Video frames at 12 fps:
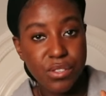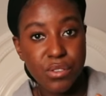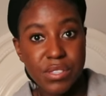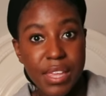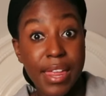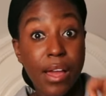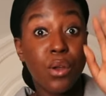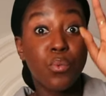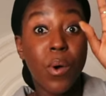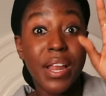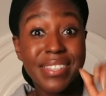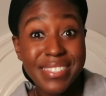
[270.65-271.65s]
So say like on
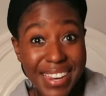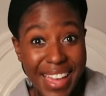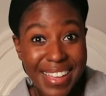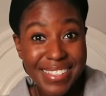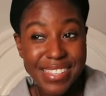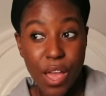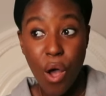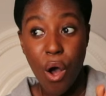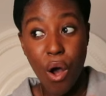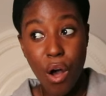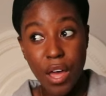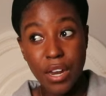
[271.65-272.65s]
Wednesdays,
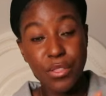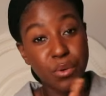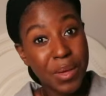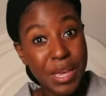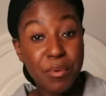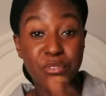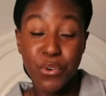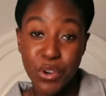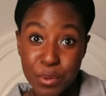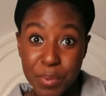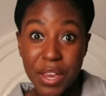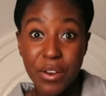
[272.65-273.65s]
on the week before
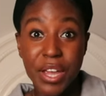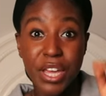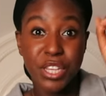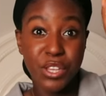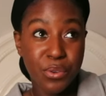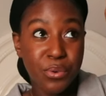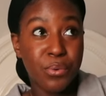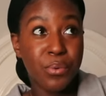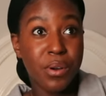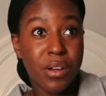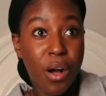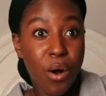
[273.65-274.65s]
your period, you
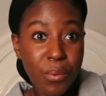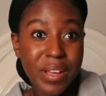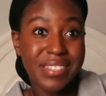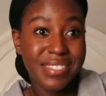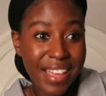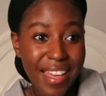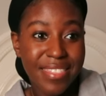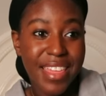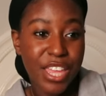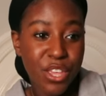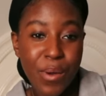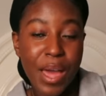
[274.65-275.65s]
always said
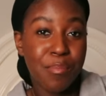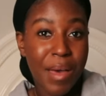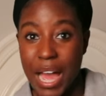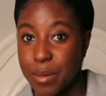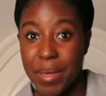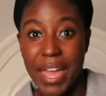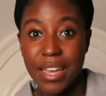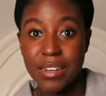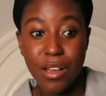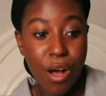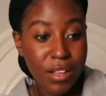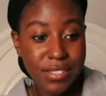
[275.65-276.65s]
that you had back pain
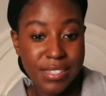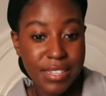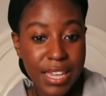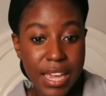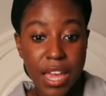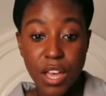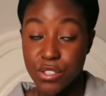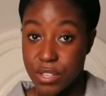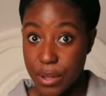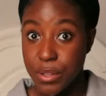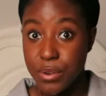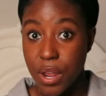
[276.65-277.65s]
constantly. So
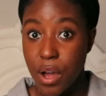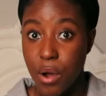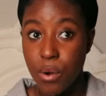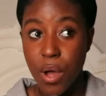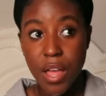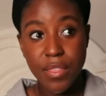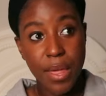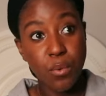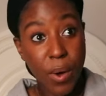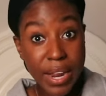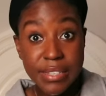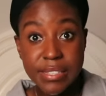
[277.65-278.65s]
now you know that
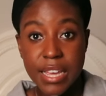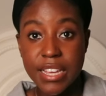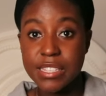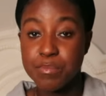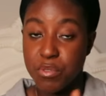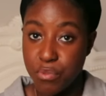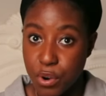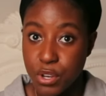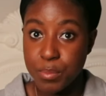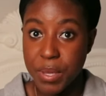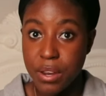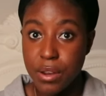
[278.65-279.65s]
Wednesdays before your
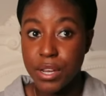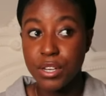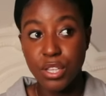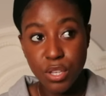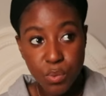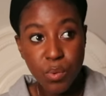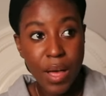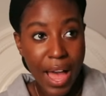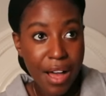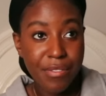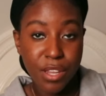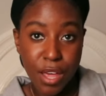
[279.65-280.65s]
period, you will
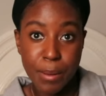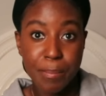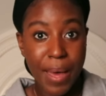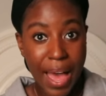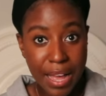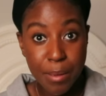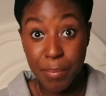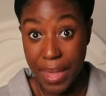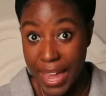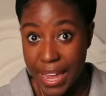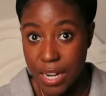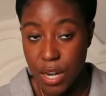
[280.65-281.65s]
have a lot of back
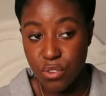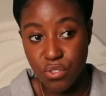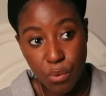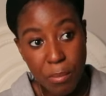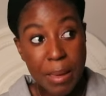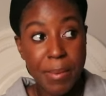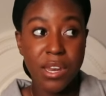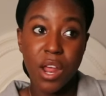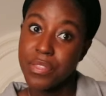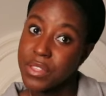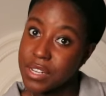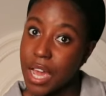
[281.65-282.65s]
pain. So maybe maybe
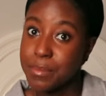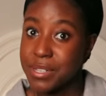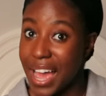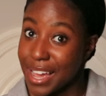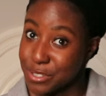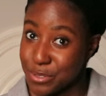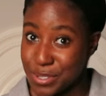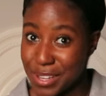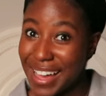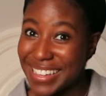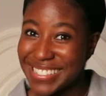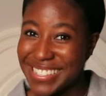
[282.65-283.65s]
not the time to
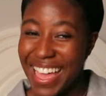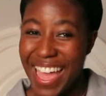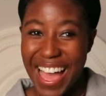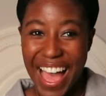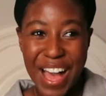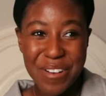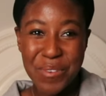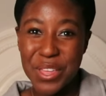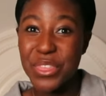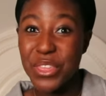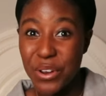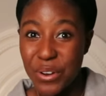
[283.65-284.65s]
exercise uh, with
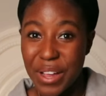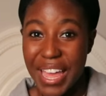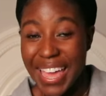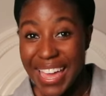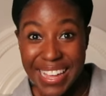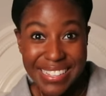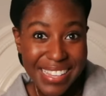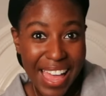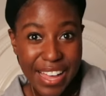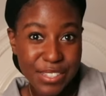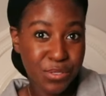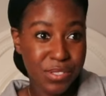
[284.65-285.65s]
your HIIT
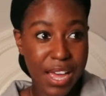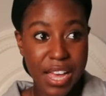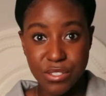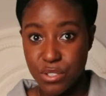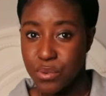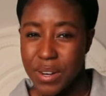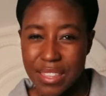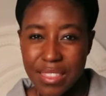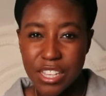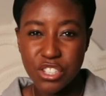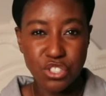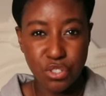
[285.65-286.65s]
exercise or do
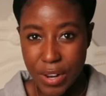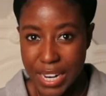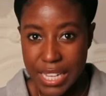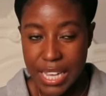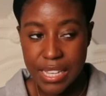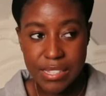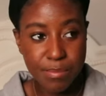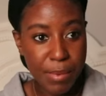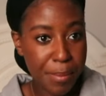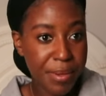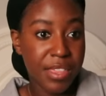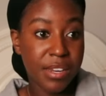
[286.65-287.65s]
anything strenuous.
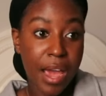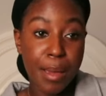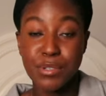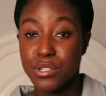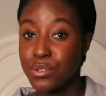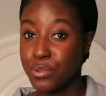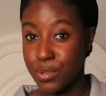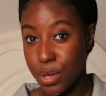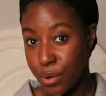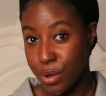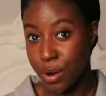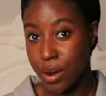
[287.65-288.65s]
Maybe the time to do
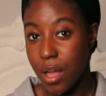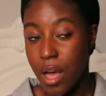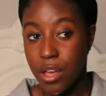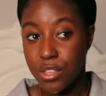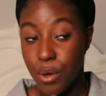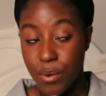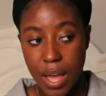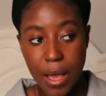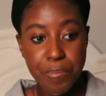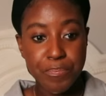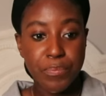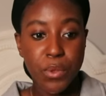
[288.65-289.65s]
yoga, yoga
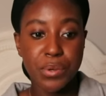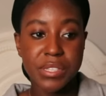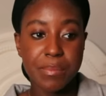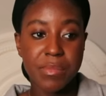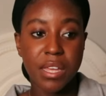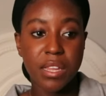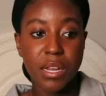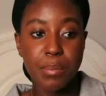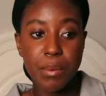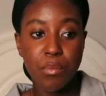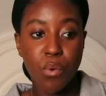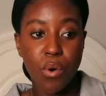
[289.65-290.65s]
or something a little
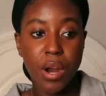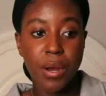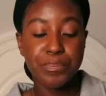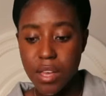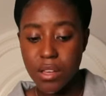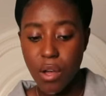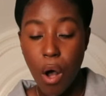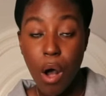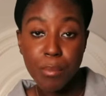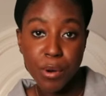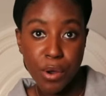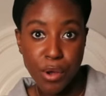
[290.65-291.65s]
bit more
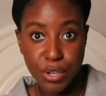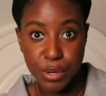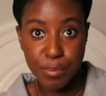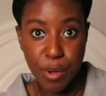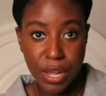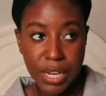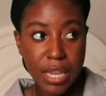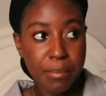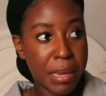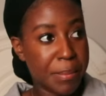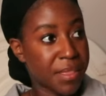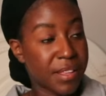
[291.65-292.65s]
calmer on your body.
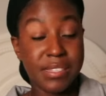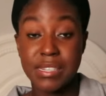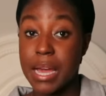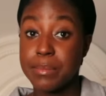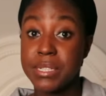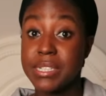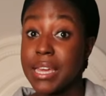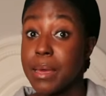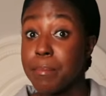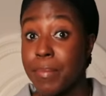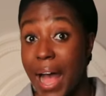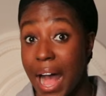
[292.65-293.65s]
Maybe that's time to take a
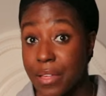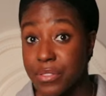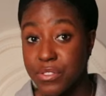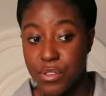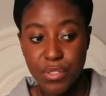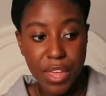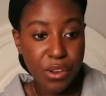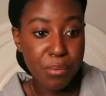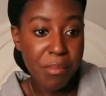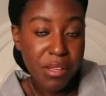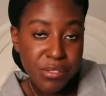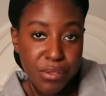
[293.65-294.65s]
bath so that your
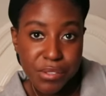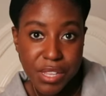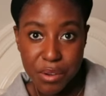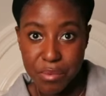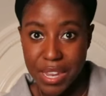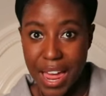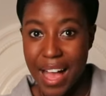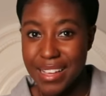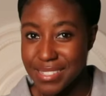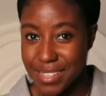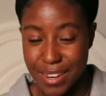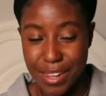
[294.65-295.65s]
muscles can
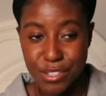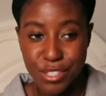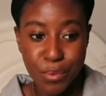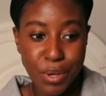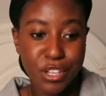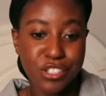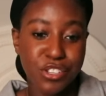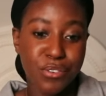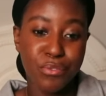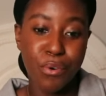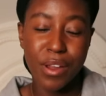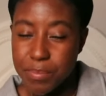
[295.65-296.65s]
relax and, and so on and so
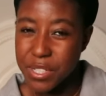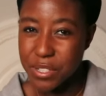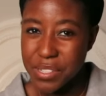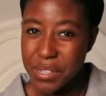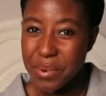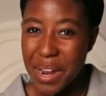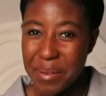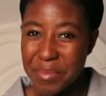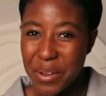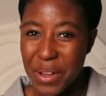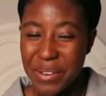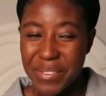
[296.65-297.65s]
forth. But you see where I'm
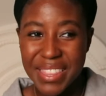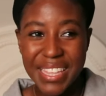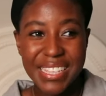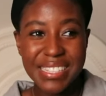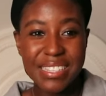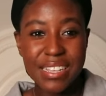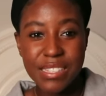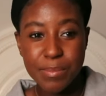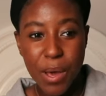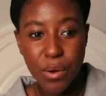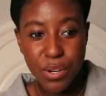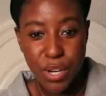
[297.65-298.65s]
going with this? It's
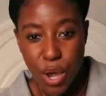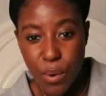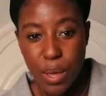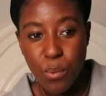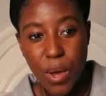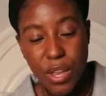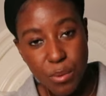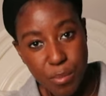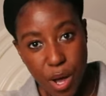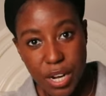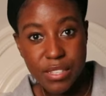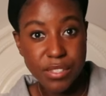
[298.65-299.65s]
about knowing what your
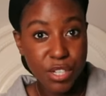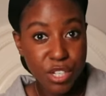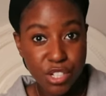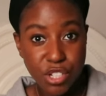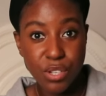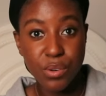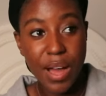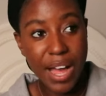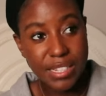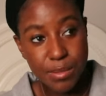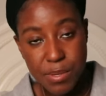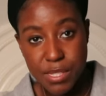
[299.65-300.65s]
body's gonna do
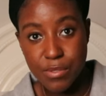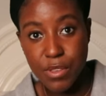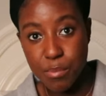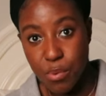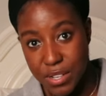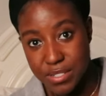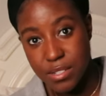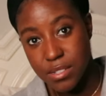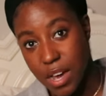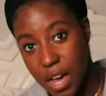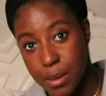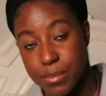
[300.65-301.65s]
at specific points in
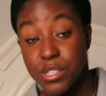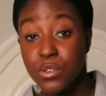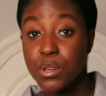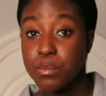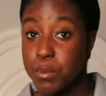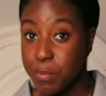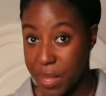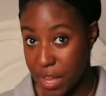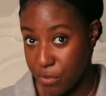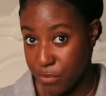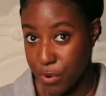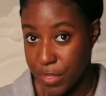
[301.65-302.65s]
time so you can
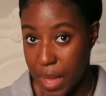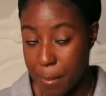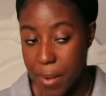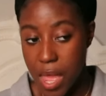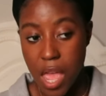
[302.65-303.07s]
prepare for them.